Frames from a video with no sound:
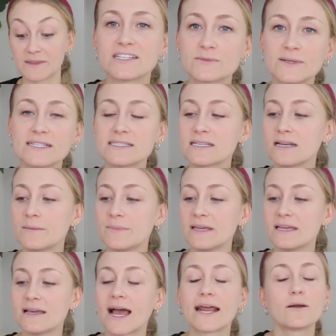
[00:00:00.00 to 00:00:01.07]
This one is gonna
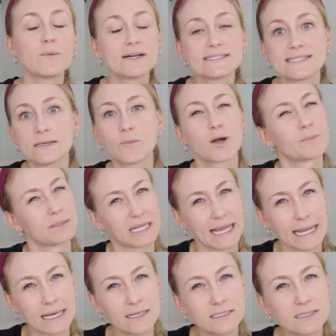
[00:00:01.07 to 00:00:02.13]
be, I don't wanna say more
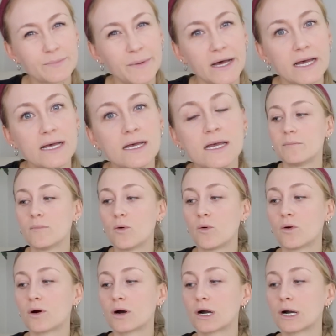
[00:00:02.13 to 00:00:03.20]
bland, but
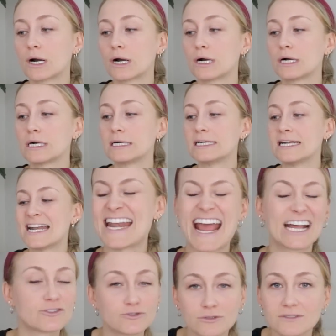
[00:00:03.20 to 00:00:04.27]
more
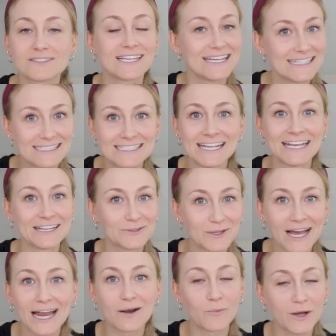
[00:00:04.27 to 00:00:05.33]
natural tasting,
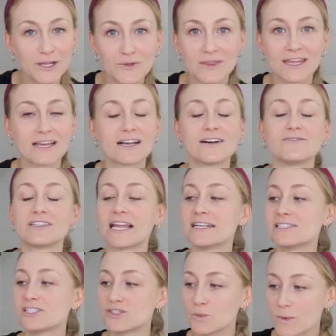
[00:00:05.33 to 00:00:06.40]
kind of what you think of,
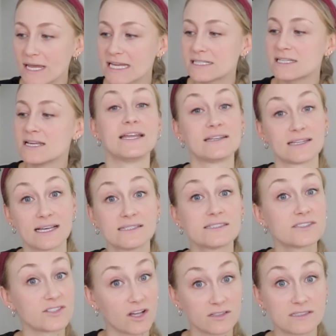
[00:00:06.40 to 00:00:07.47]
less sweet and
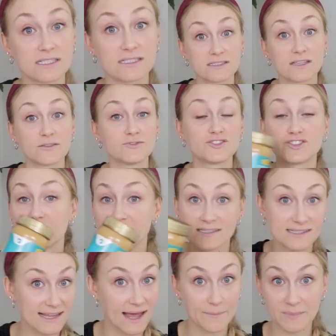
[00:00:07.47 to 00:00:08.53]
less salty. So
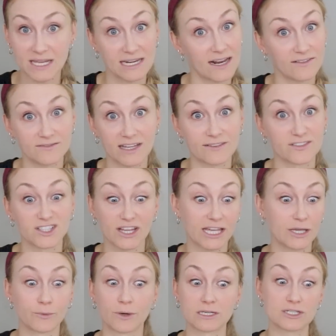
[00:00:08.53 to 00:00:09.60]
just that peanut flavor,
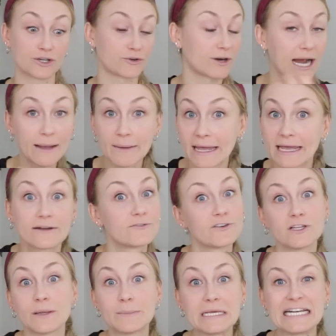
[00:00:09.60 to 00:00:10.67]
like you were to grab a
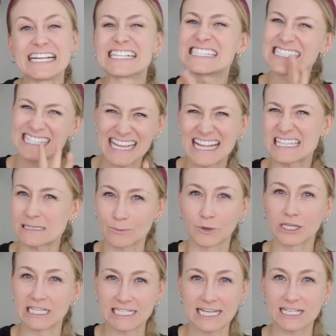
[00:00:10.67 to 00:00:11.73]
handful of peanuts, that's
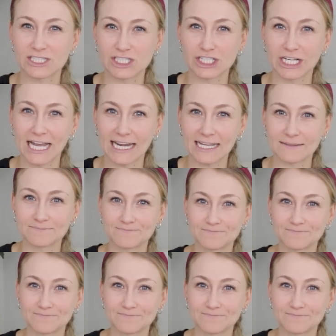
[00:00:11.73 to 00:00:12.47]
more the taste you're getting.